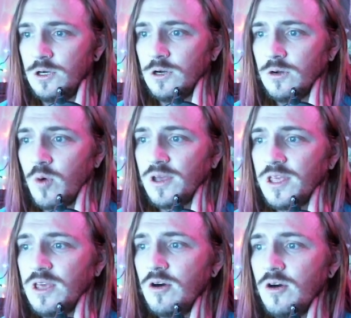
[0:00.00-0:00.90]

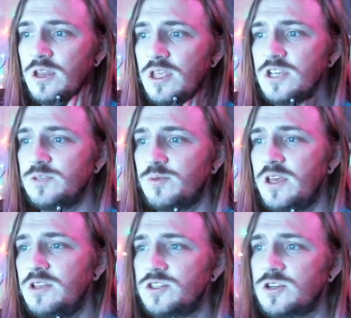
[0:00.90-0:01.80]
Walking on, he
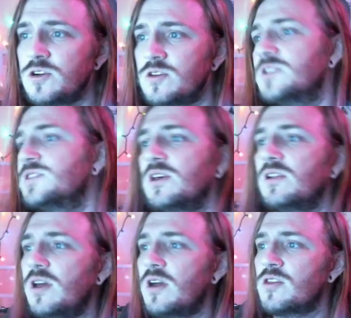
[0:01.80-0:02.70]
explains to her that
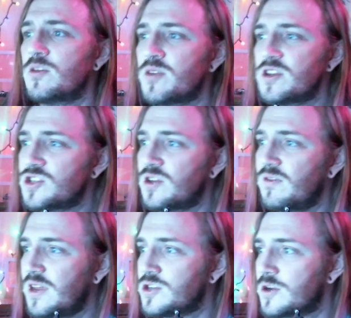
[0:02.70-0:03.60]
Sinclair, the British
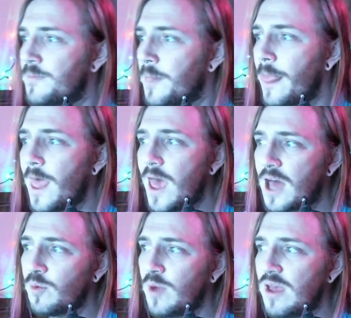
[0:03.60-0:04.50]
inventor,
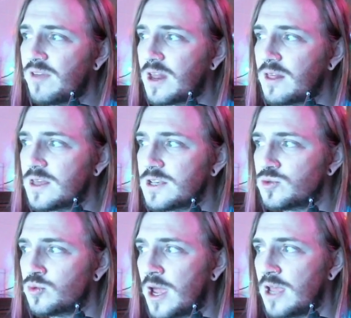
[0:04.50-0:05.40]
had a way of getting
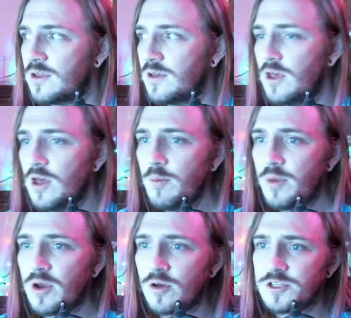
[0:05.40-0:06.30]
things right,
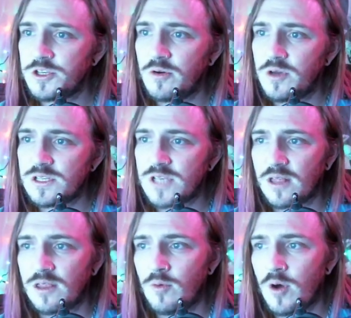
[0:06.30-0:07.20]
but also
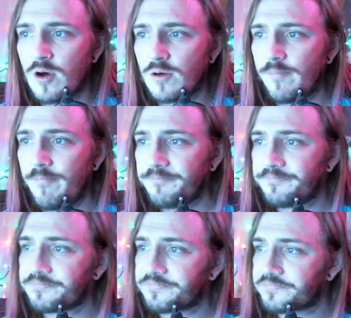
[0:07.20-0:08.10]
exactly wrong.
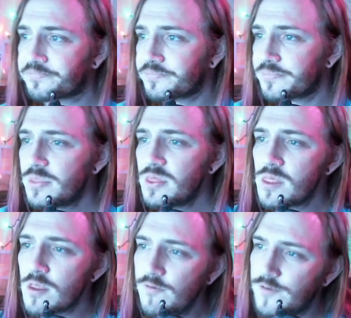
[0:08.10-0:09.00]

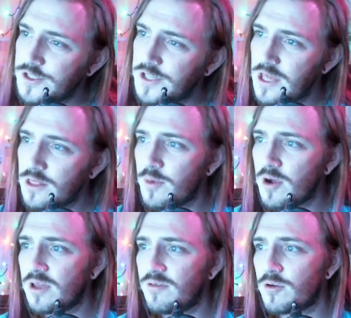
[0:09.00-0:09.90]
Foreseeing the
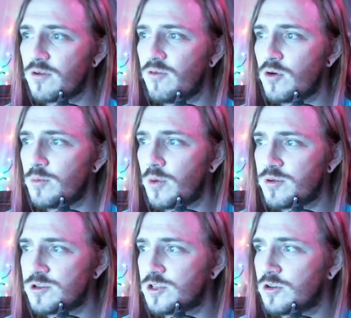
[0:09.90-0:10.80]
market for affordable
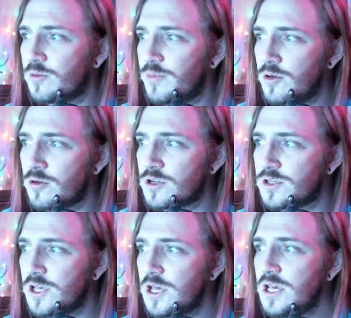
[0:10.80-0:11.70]
personal
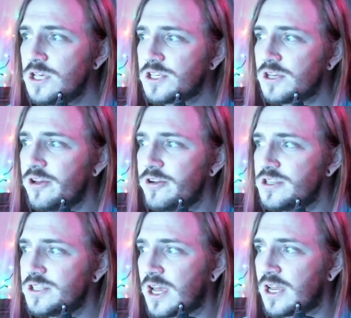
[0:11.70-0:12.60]
computers, Sinclair
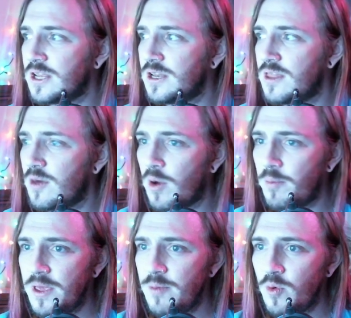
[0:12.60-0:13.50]
decided that
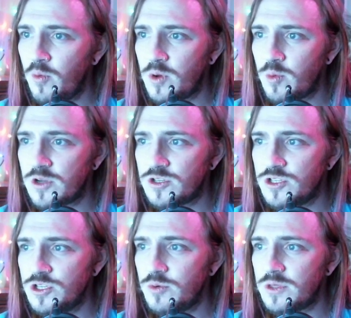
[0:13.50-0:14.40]
what people would want to
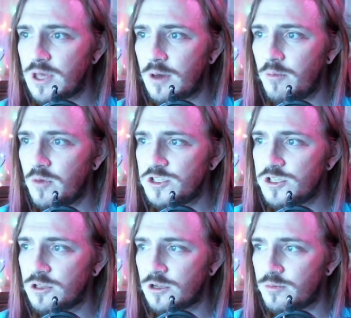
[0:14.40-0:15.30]
do with them was
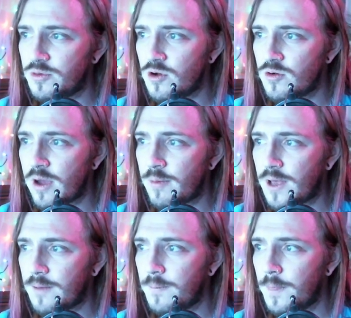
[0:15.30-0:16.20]
to learn
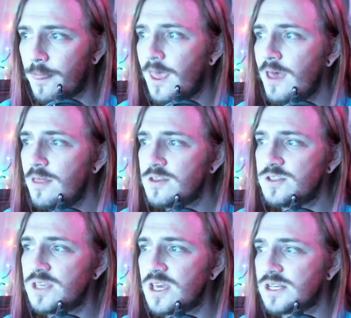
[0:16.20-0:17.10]
programming. The
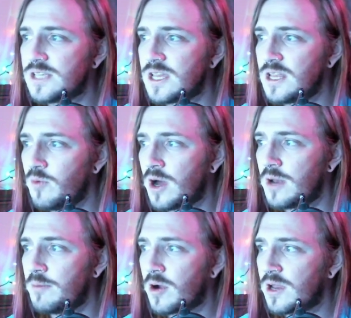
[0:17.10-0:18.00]

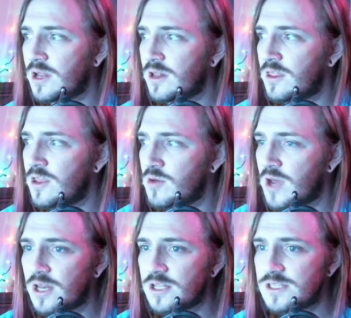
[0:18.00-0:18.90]
ZX81, marketed in the
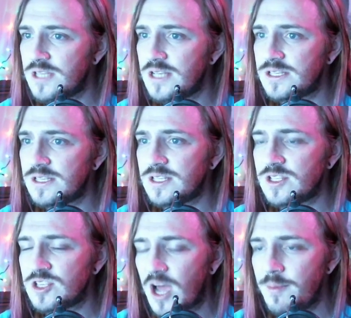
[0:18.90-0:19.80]
United States as
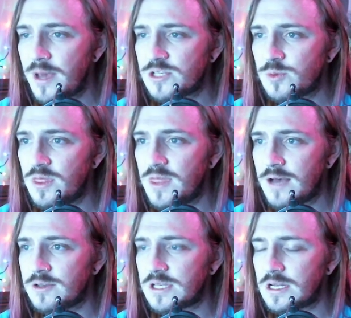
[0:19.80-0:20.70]
the Timex
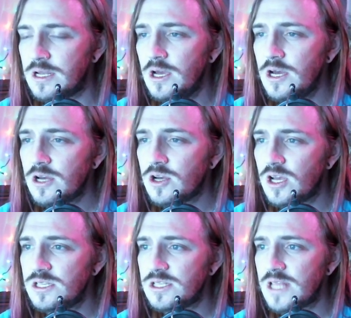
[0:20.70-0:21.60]
1000,
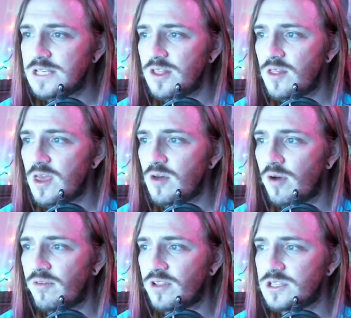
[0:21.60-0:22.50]
cost less than the
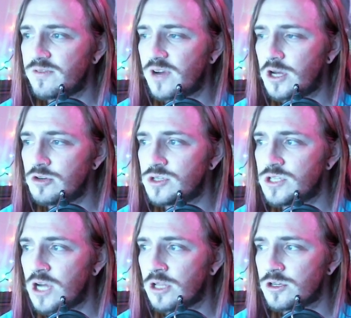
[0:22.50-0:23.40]
equivalent of
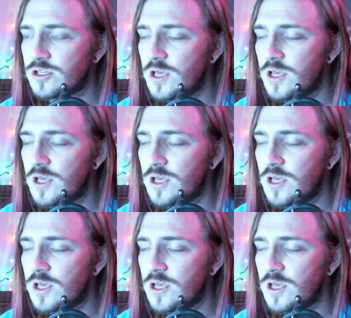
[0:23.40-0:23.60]
$100,